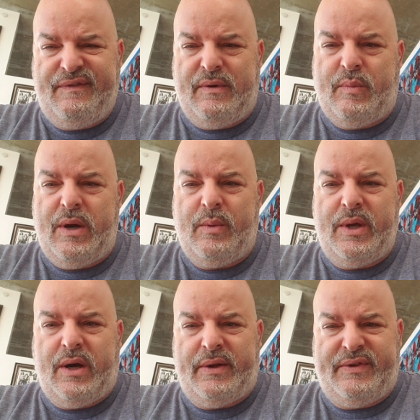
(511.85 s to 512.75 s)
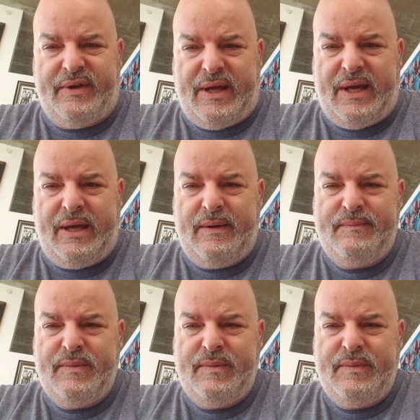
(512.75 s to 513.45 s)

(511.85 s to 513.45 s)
from where we are today,